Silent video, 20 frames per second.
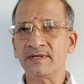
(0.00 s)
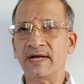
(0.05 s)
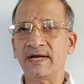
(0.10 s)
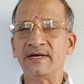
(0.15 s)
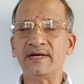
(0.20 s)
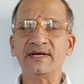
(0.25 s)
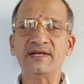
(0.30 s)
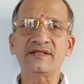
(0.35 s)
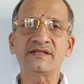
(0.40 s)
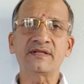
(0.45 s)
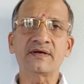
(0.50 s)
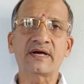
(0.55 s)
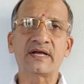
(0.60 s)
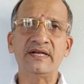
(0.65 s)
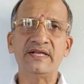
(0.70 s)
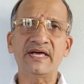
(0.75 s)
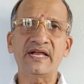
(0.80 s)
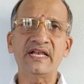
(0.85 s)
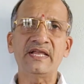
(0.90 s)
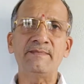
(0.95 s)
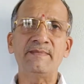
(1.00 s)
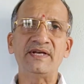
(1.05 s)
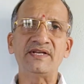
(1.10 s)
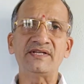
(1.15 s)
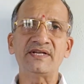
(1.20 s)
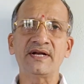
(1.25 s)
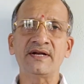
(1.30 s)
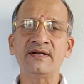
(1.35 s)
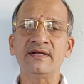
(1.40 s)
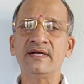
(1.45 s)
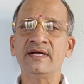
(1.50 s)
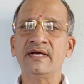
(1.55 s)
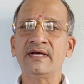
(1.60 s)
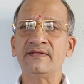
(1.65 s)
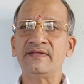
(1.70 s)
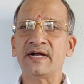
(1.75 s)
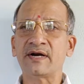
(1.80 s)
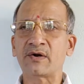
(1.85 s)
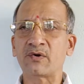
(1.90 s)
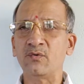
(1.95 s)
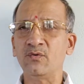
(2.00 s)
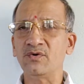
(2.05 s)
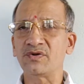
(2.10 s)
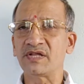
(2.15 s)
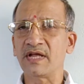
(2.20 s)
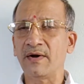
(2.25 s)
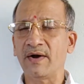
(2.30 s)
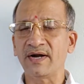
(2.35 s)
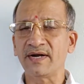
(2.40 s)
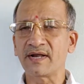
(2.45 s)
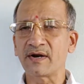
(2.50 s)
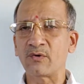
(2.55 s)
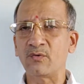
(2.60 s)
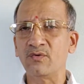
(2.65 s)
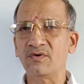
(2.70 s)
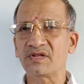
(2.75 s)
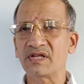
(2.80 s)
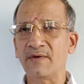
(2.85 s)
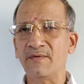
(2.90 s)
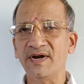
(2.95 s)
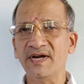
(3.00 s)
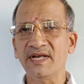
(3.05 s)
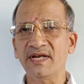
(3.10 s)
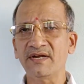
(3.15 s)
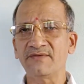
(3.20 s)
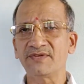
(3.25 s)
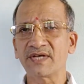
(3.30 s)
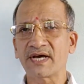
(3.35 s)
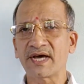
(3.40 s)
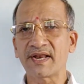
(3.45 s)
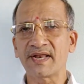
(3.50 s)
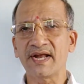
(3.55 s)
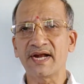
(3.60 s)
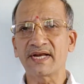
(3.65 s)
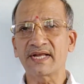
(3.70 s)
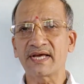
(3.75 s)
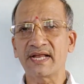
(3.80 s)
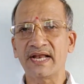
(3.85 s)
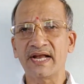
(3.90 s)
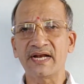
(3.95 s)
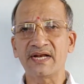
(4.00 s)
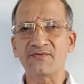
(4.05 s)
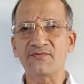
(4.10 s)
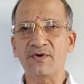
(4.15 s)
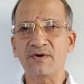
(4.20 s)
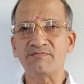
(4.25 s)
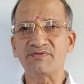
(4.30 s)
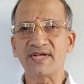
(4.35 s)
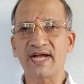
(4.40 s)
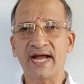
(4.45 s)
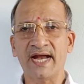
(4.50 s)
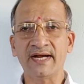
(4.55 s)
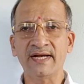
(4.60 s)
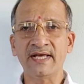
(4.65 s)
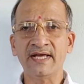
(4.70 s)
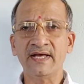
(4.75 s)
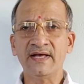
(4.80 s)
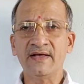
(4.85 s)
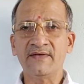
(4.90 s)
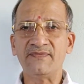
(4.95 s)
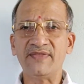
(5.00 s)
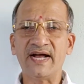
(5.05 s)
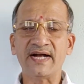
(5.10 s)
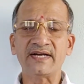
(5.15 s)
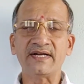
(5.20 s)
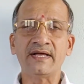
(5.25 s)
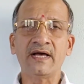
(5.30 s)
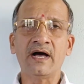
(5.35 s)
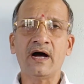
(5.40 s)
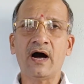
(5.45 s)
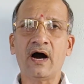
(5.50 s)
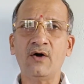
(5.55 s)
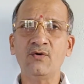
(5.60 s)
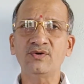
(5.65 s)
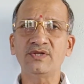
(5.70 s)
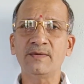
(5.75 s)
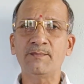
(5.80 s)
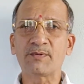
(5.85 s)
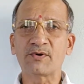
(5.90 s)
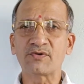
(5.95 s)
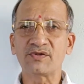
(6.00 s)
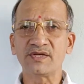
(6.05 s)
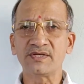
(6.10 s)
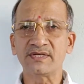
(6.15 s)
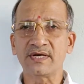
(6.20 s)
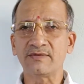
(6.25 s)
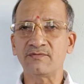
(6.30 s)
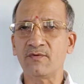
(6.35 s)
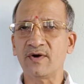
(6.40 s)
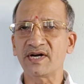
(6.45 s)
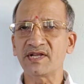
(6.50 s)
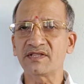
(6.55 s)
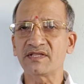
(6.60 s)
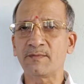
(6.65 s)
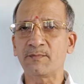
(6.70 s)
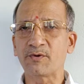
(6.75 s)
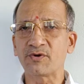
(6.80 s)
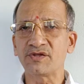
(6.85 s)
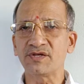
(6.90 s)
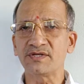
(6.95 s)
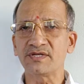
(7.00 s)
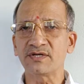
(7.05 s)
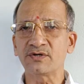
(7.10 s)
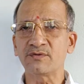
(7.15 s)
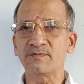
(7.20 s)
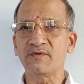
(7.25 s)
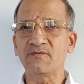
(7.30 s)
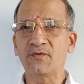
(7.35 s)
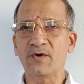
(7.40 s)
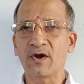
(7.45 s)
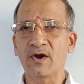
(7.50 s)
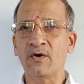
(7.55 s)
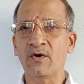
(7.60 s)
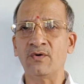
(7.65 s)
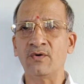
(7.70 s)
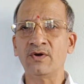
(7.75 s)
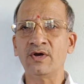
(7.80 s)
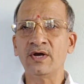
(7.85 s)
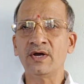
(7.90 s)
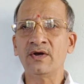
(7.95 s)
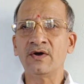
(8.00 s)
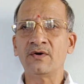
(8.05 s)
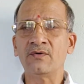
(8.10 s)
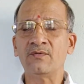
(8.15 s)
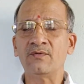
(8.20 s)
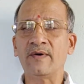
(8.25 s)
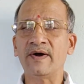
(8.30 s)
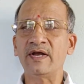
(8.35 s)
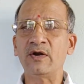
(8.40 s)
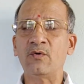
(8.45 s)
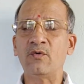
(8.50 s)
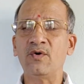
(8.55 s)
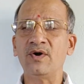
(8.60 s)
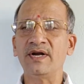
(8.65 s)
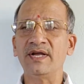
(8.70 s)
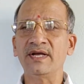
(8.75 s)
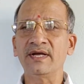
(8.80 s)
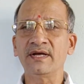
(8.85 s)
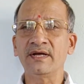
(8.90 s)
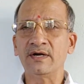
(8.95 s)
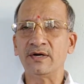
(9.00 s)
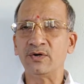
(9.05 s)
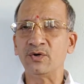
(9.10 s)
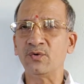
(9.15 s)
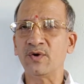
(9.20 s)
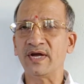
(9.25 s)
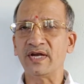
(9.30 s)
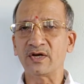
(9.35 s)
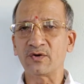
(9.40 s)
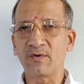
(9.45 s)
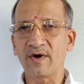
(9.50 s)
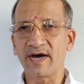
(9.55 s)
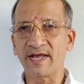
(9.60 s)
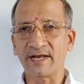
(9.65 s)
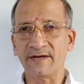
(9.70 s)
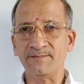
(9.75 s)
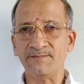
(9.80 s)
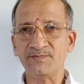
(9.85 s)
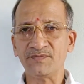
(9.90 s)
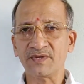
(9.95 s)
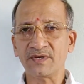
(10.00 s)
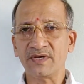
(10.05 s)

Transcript: It is clearly mentioned that under Rule 17 of the Karnataka Land Reforms Act, that what is the procedure to be followed while holding due inquiry.